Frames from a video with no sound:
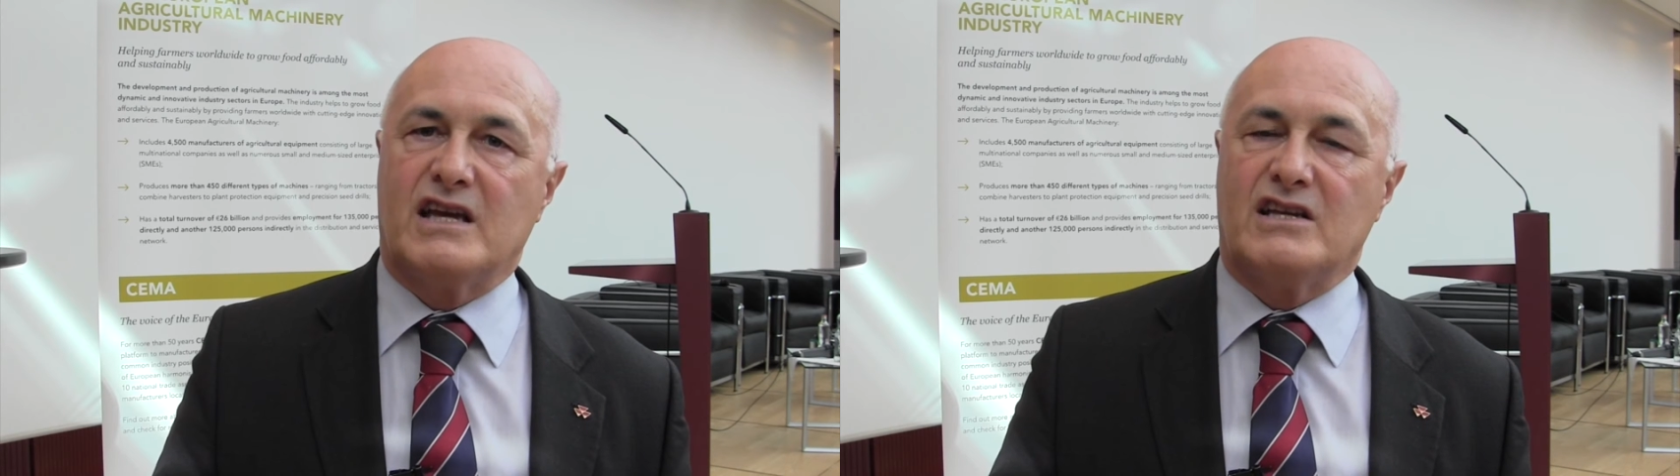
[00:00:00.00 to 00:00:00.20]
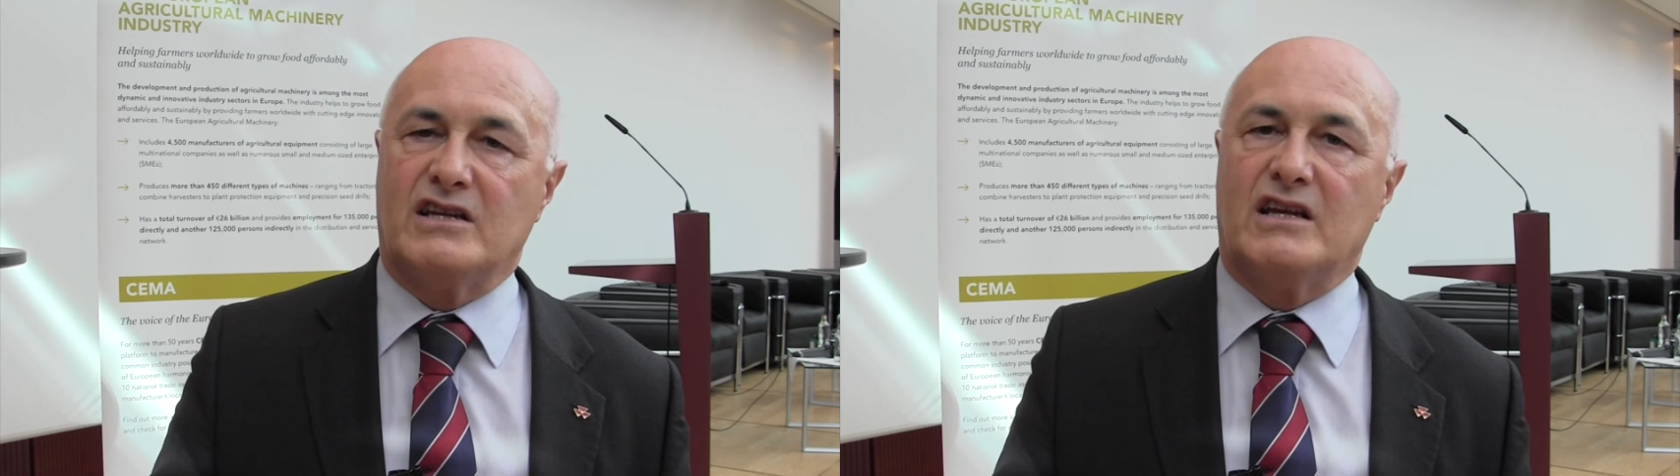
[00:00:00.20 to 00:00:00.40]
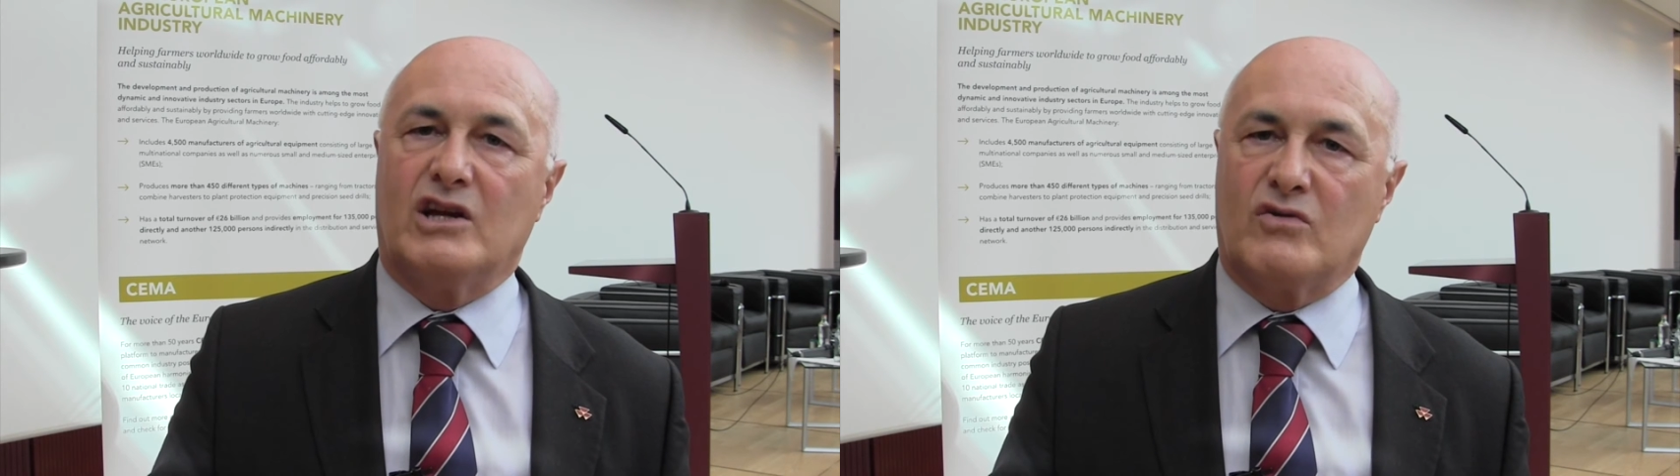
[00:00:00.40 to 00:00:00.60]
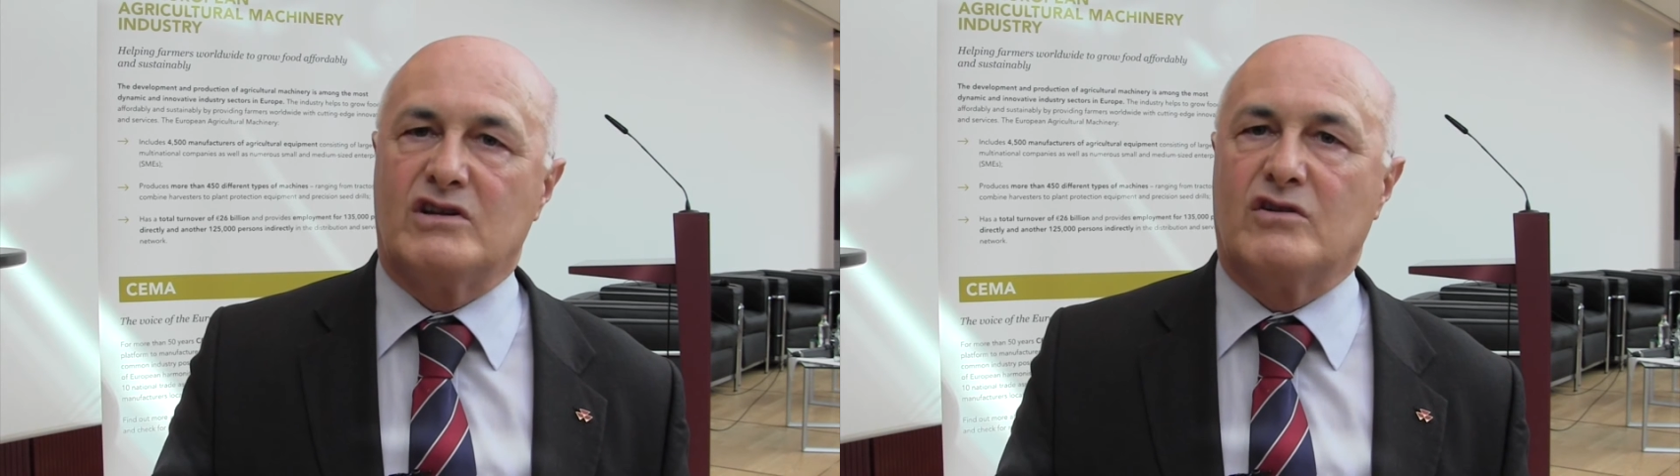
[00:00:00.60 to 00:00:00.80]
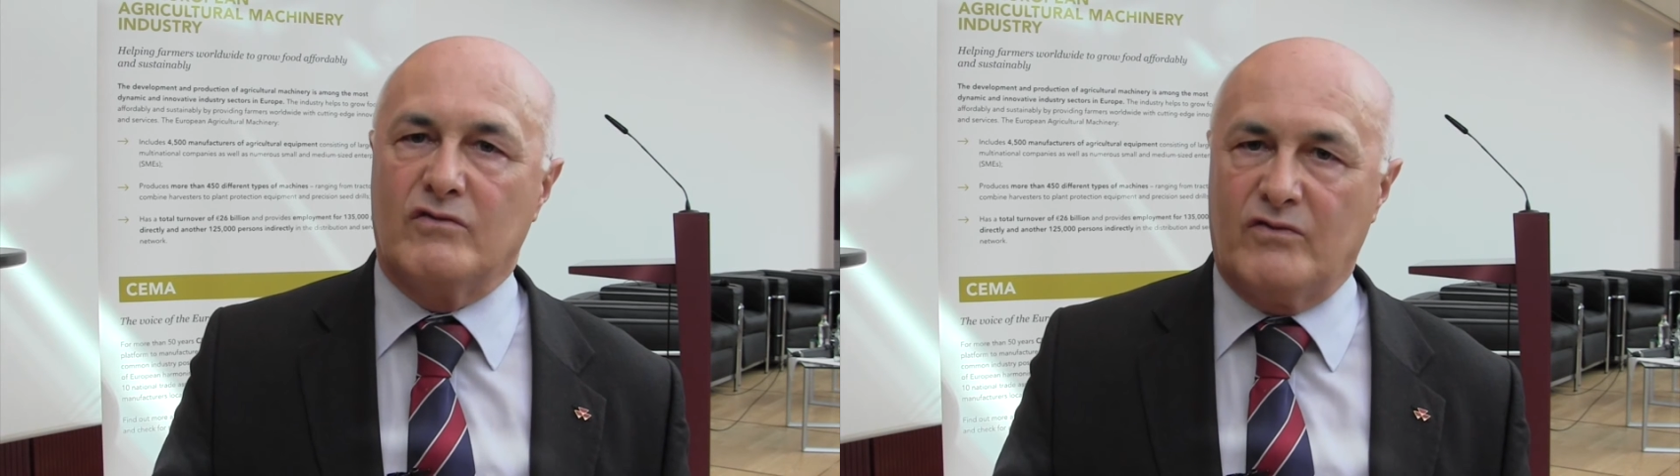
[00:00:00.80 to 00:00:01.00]
getting a
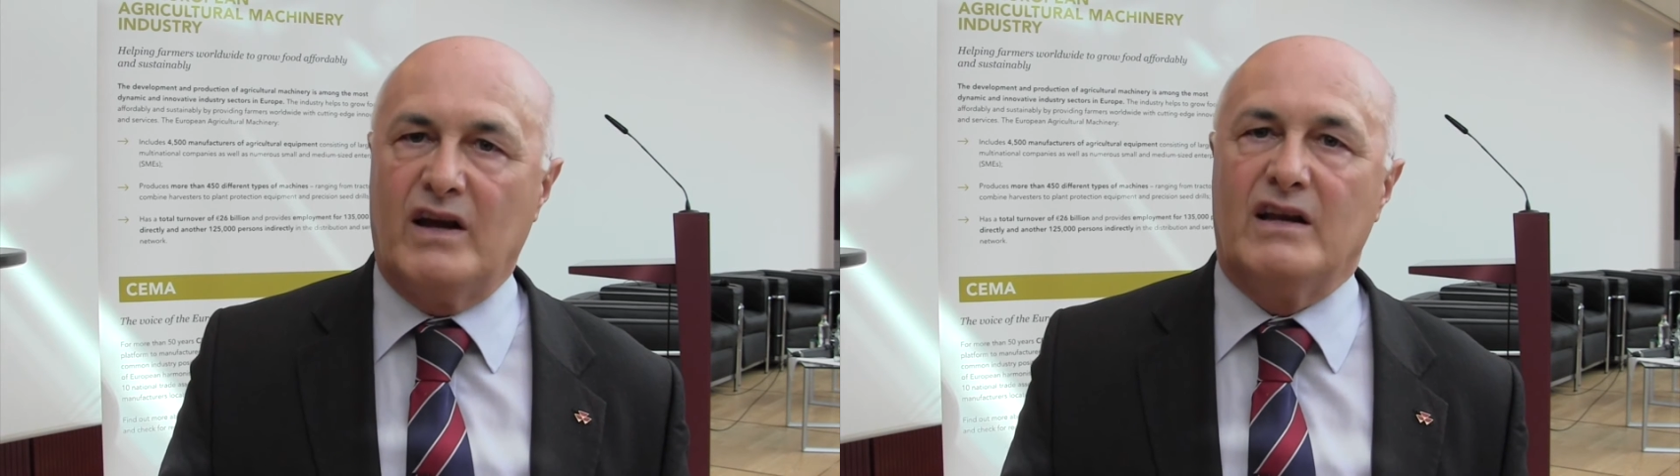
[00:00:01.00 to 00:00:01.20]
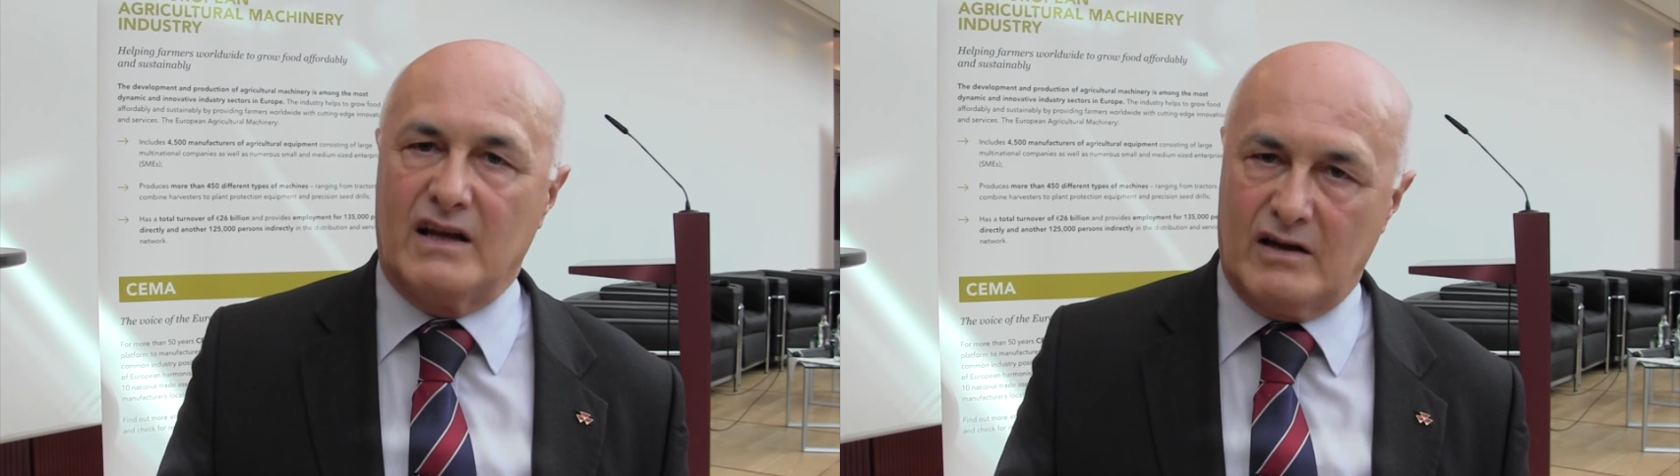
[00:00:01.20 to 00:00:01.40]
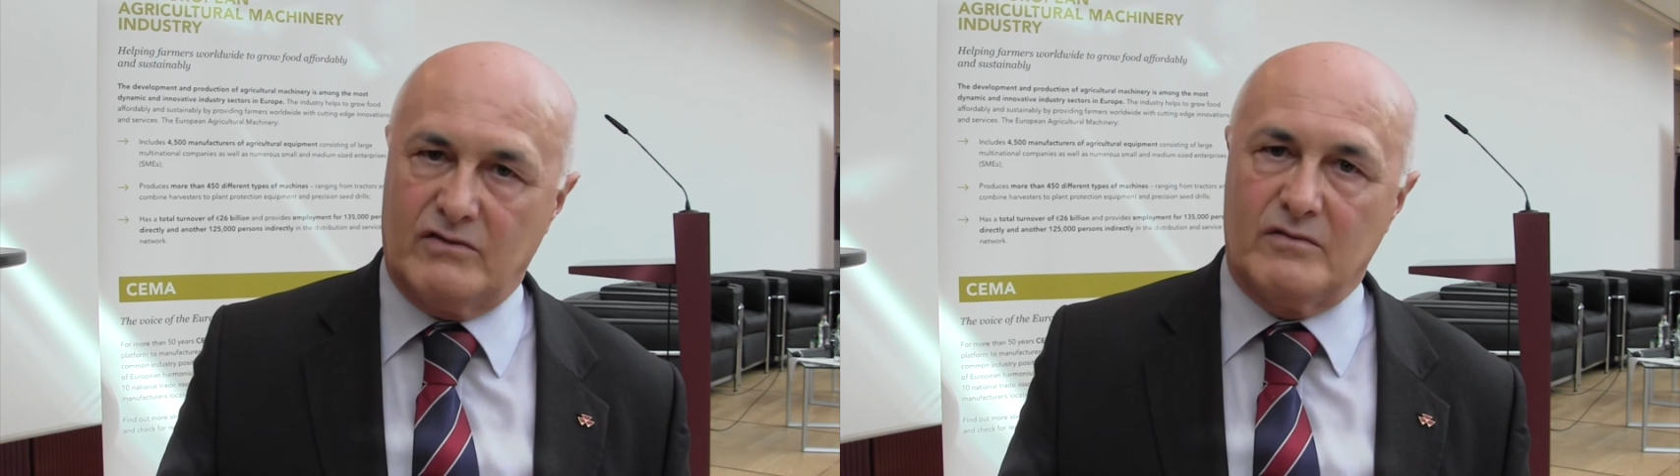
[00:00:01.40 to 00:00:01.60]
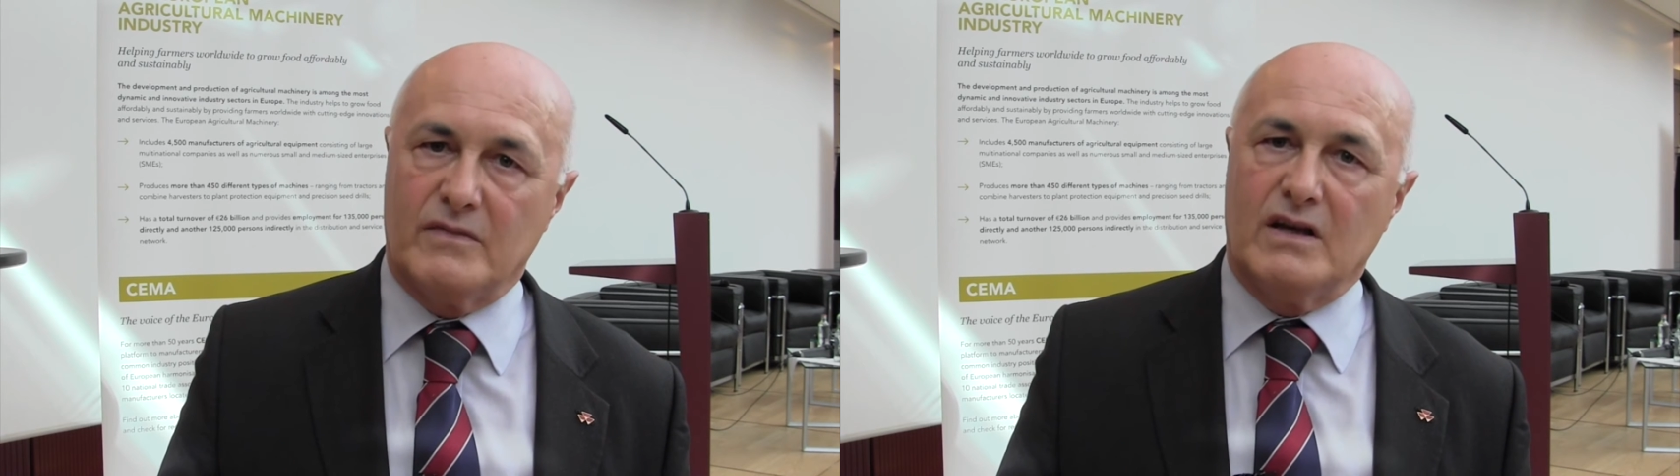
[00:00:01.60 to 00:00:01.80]
critical failure level.